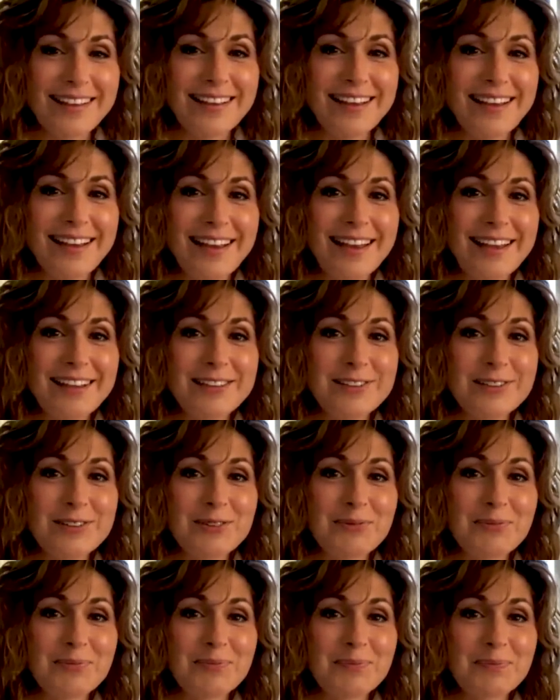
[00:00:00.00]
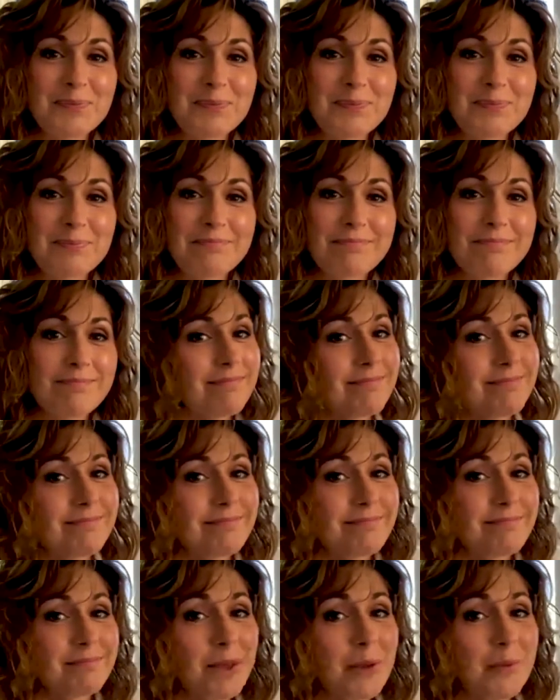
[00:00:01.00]
and
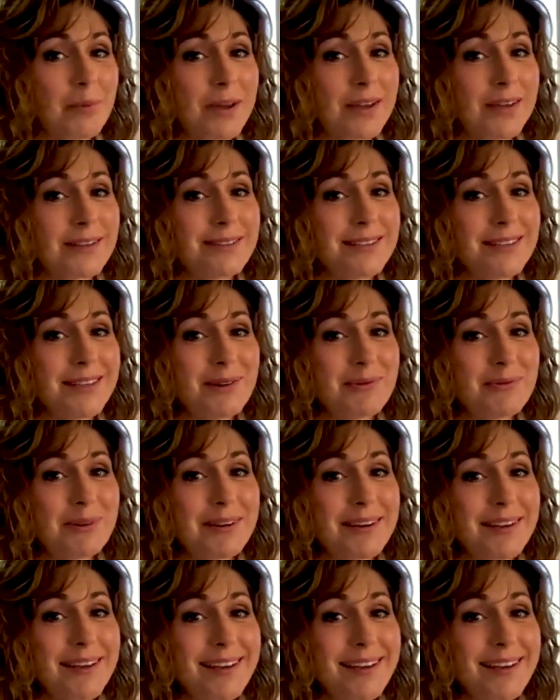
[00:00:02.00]
maybe I see you one day.